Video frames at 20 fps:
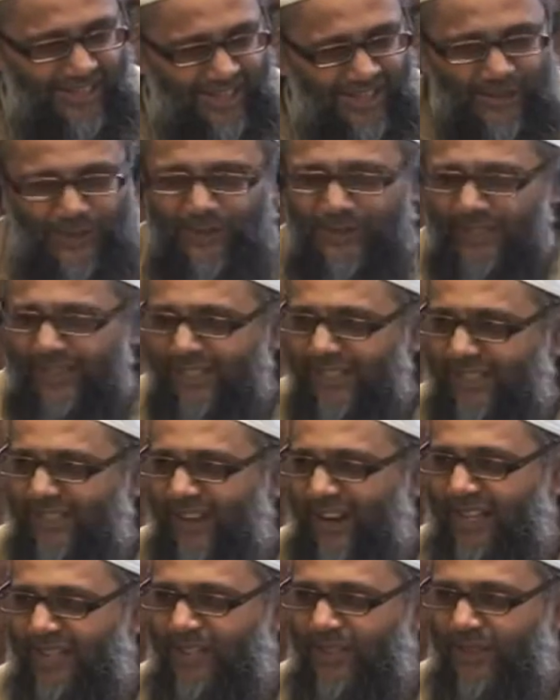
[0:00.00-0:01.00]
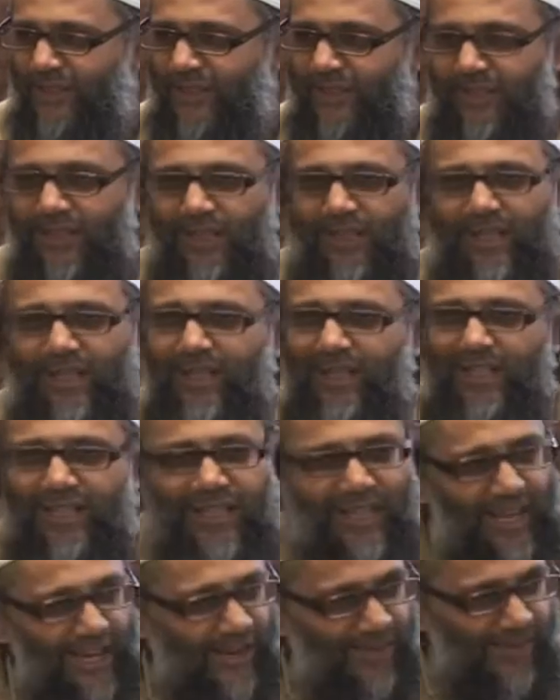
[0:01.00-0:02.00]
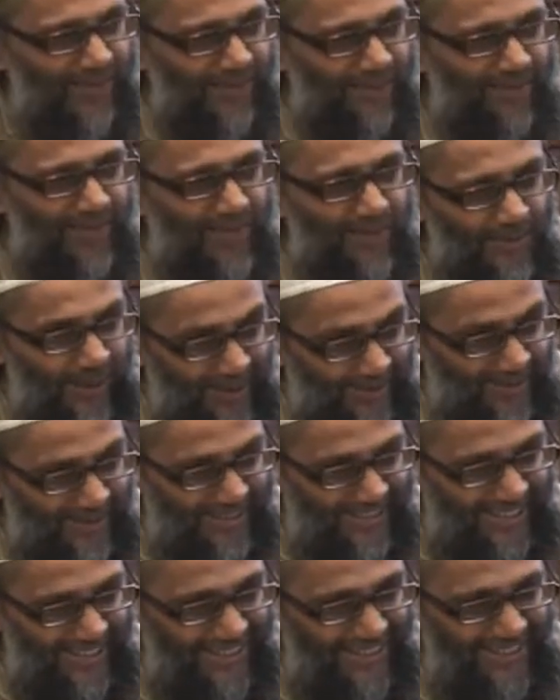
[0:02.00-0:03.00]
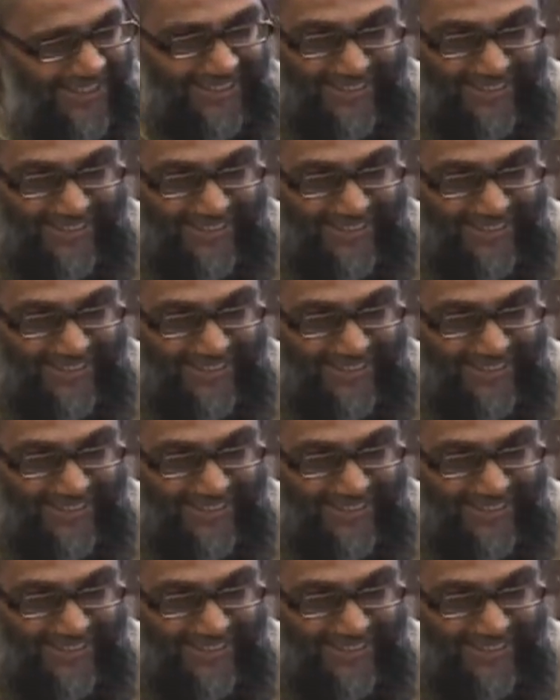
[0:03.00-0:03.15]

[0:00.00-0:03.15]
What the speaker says: children and grandchildren, incredibly wealthy.